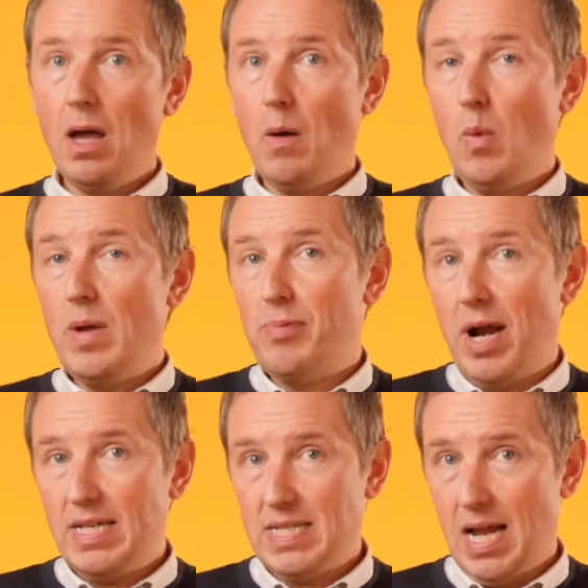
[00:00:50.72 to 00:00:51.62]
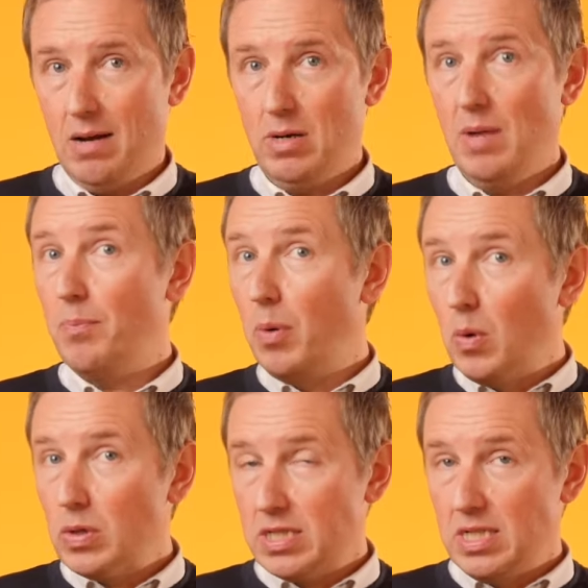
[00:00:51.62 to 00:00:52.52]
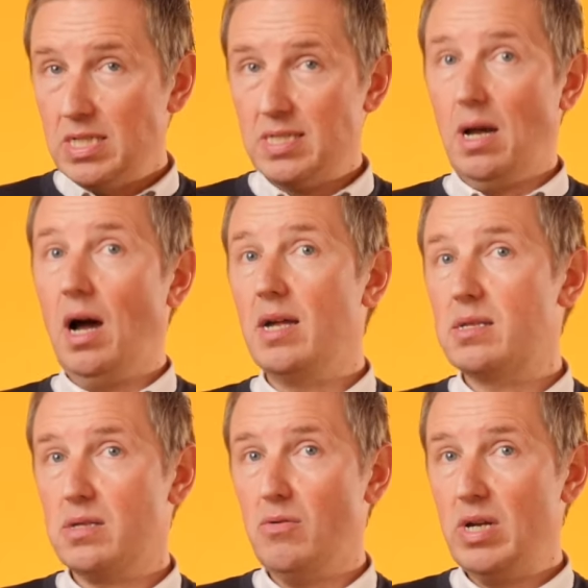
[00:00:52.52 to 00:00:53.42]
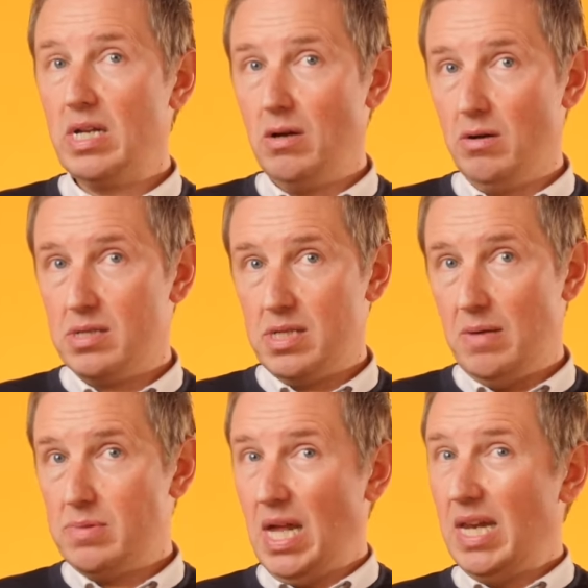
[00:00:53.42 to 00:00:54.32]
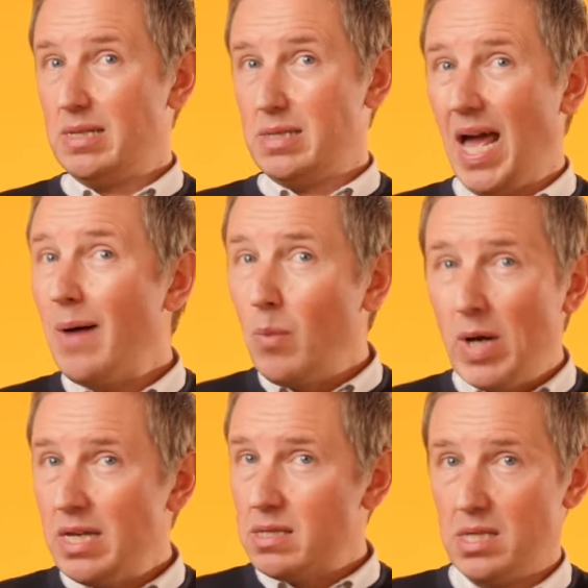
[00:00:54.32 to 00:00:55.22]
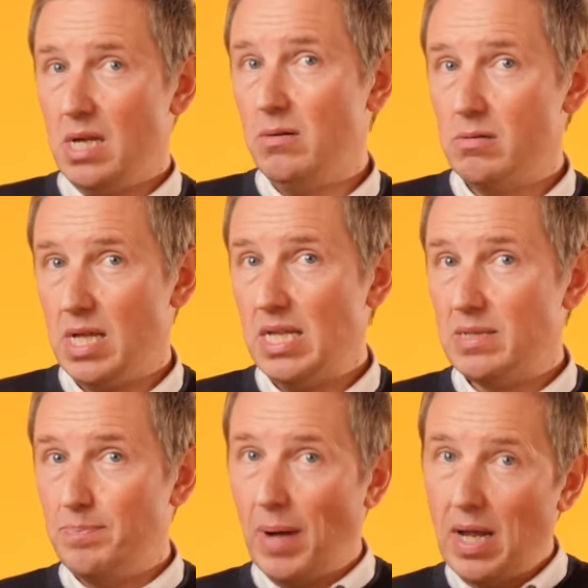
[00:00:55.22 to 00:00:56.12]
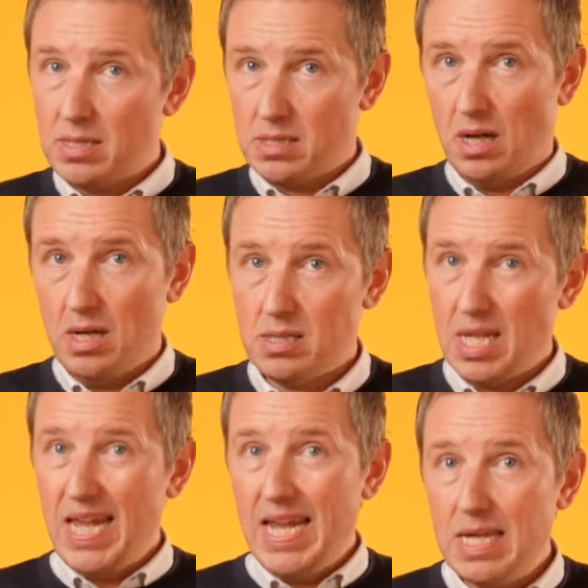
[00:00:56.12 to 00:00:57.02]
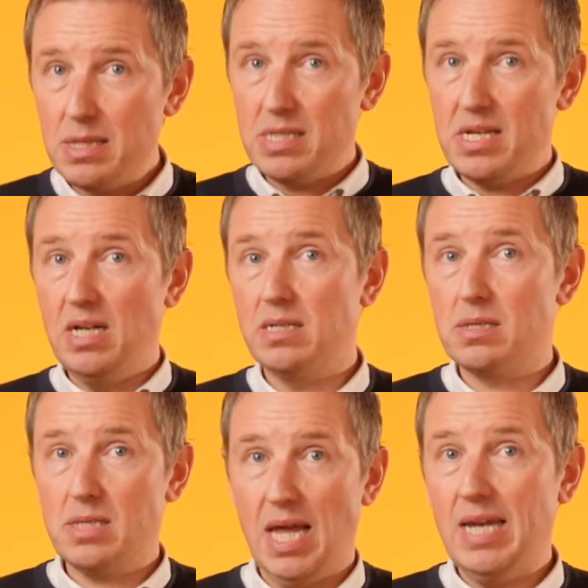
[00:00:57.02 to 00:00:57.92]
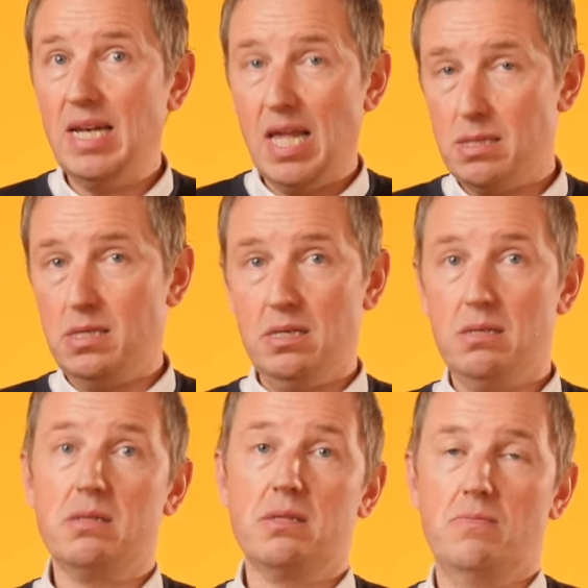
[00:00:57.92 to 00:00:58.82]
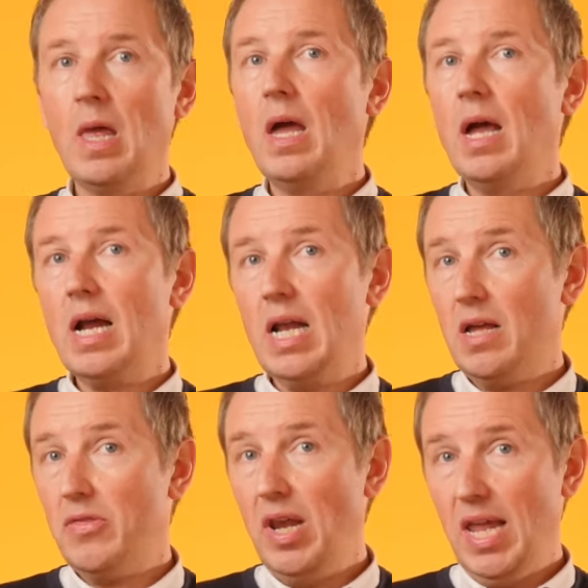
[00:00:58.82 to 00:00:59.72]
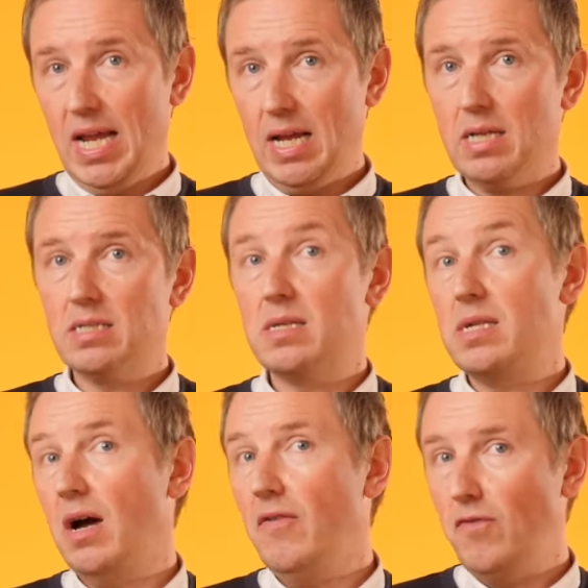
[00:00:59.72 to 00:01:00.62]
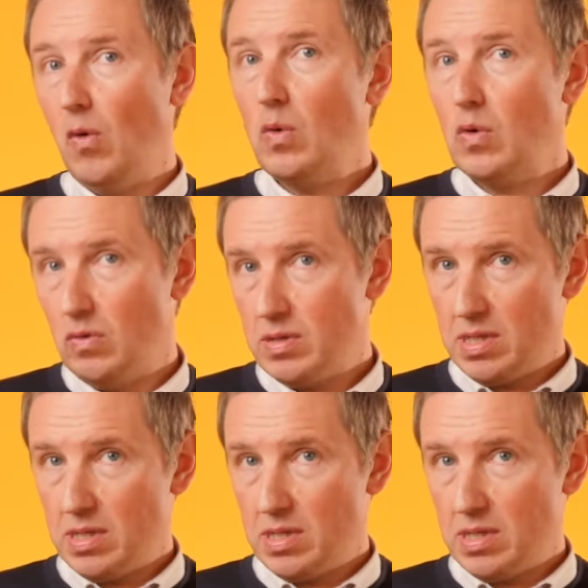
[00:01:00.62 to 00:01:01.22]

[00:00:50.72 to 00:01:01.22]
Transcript: We break down important, high-scoring concepts and exam-winning skills into bite-sized, easy-to-understand lessons. Click the link to see our full course